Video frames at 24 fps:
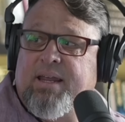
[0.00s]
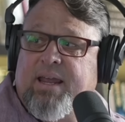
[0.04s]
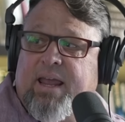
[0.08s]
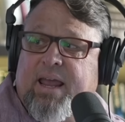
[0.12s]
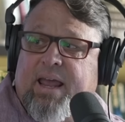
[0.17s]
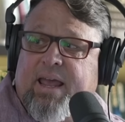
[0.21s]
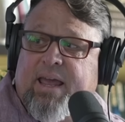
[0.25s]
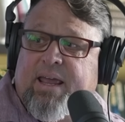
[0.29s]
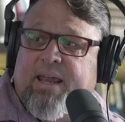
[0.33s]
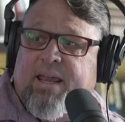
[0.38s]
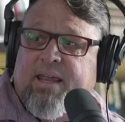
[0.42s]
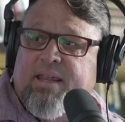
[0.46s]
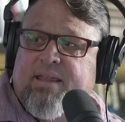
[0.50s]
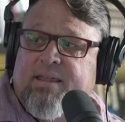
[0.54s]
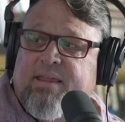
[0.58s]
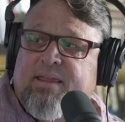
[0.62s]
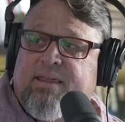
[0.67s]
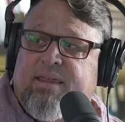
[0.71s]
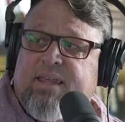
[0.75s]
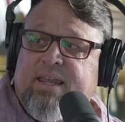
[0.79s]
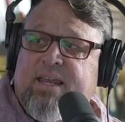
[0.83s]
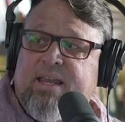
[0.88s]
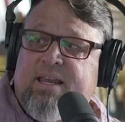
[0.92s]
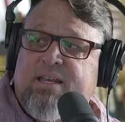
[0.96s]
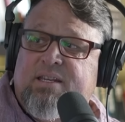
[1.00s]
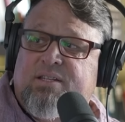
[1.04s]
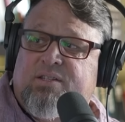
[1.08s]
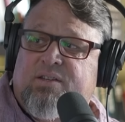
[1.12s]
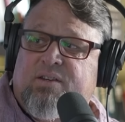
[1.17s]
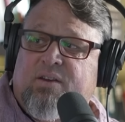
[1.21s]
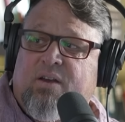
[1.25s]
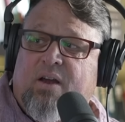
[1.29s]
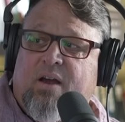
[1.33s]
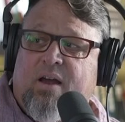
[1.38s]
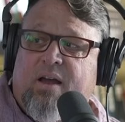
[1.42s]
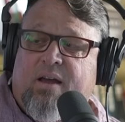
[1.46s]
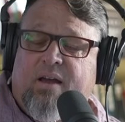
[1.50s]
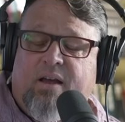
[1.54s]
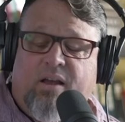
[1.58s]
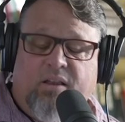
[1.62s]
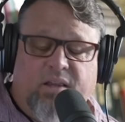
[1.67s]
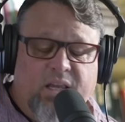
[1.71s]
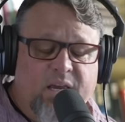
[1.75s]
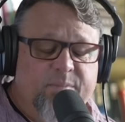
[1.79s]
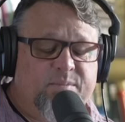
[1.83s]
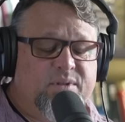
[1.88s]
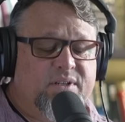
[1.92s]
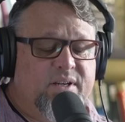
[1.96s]
And these
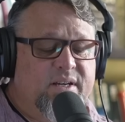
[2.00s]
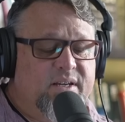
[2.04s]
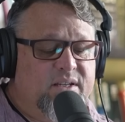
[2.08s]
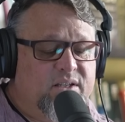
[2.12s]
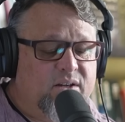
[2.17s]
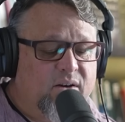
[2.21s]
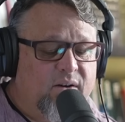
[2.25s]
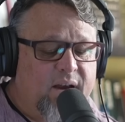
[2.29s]
ellipses